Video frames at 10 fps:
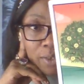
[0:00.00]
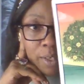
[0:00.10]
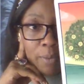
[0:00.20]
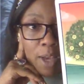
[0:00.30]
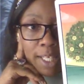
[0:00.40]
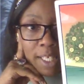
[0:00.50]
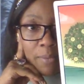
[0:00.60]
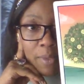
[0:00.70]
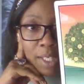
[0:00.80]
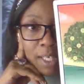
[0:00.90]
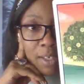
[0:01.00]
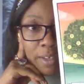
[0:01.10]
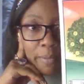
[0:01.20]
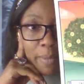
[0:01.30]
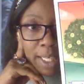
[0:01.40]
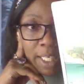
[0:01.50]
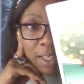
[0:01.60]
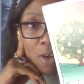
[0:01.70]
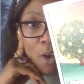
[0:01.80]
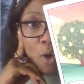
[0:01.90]
So some of you guys could be sitting on the
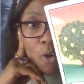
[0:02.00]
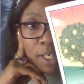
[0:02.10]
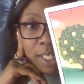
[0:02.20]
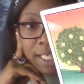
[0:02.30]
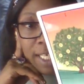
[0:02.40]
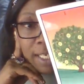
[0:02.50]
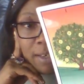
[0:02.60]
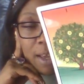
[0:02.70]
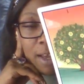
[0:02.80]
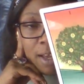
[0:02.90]
money or sitting,